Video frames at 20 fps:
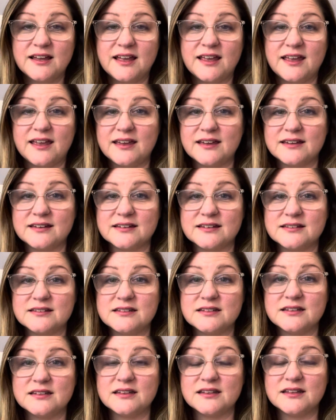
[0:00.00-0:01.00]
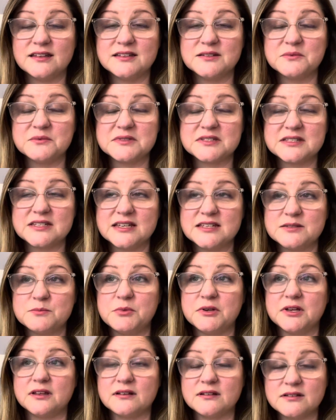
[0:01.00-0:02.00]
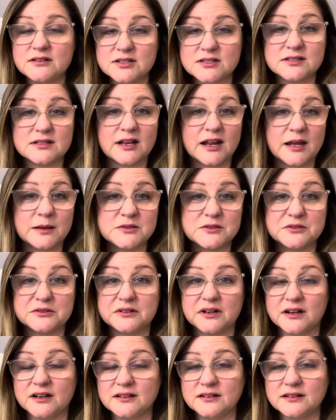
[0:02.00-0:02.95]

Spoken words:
And it has been just an absolute